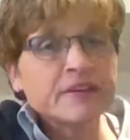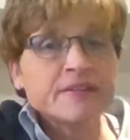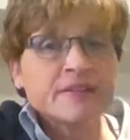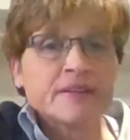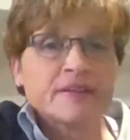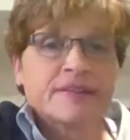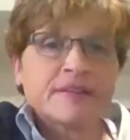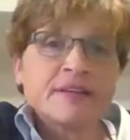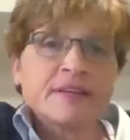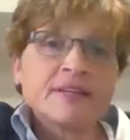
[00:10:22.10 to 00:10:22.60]

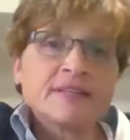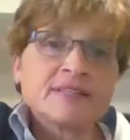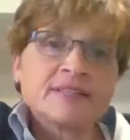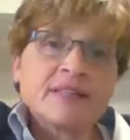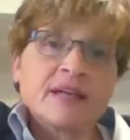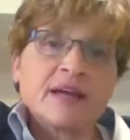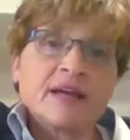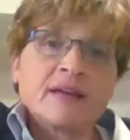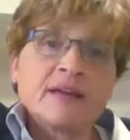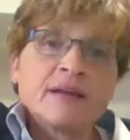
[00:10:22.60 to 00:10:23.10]
the things
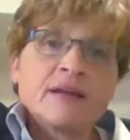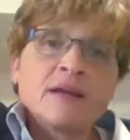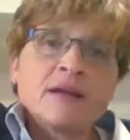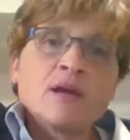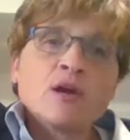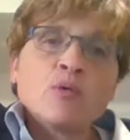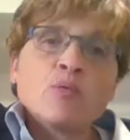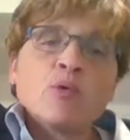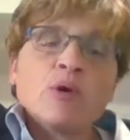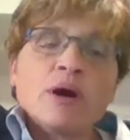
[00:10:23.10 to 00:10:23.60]
that
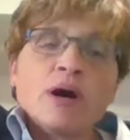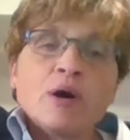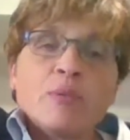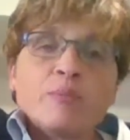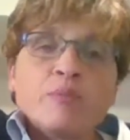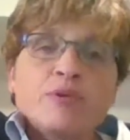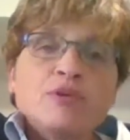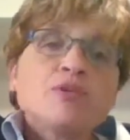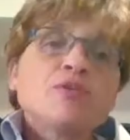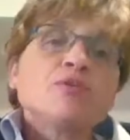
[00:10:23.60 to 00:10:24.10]
will
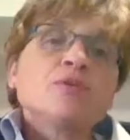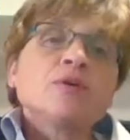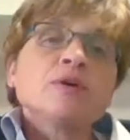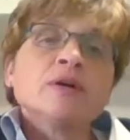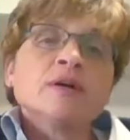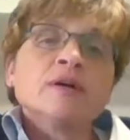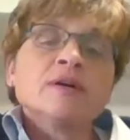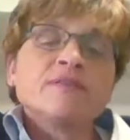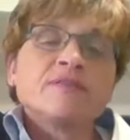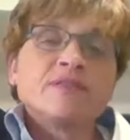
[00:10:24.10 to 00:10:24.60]
help you
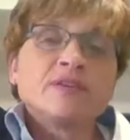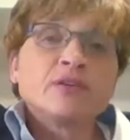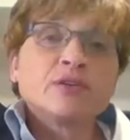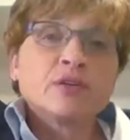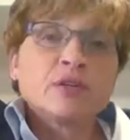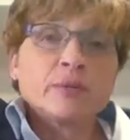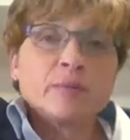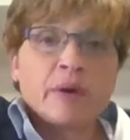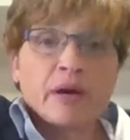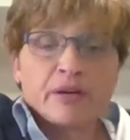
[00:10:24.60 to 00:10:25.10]
feel
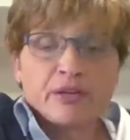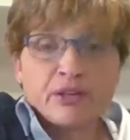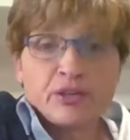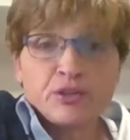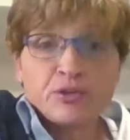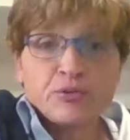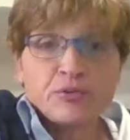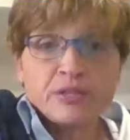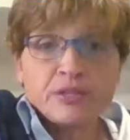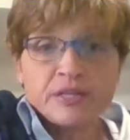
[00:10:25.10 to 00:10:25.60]
good about
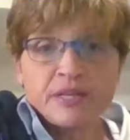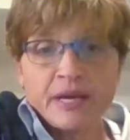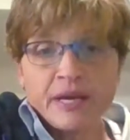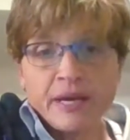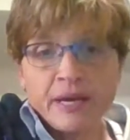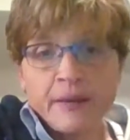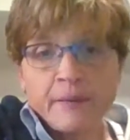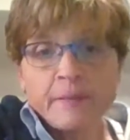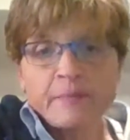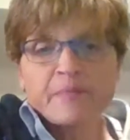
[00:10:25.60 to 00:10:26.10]
you
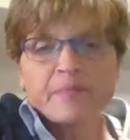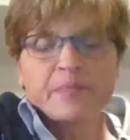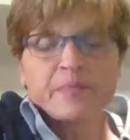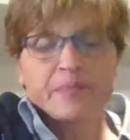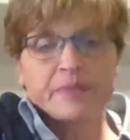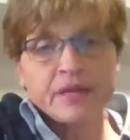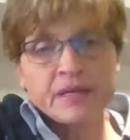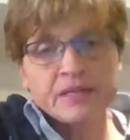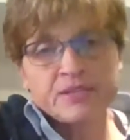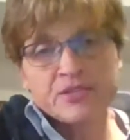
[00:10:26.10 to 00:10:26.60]
today
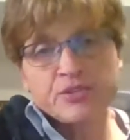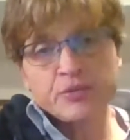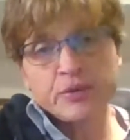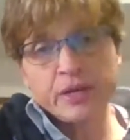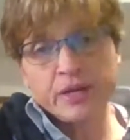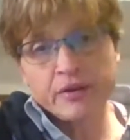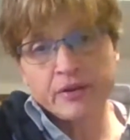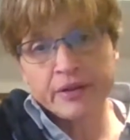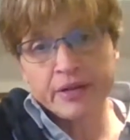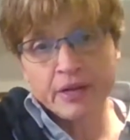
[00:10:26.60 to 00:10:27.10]
as you
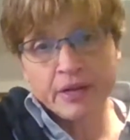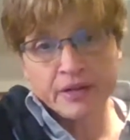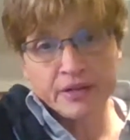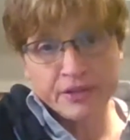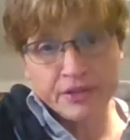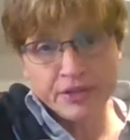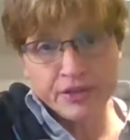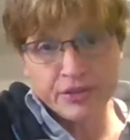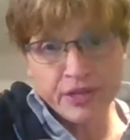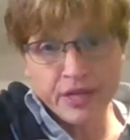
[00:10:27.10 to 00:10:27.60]
carry on
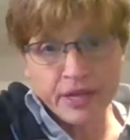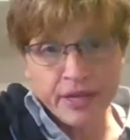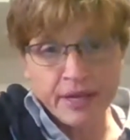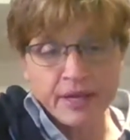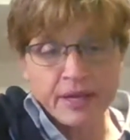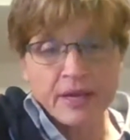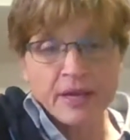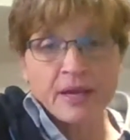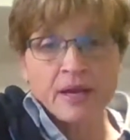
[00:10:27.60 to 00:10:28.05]
in your day.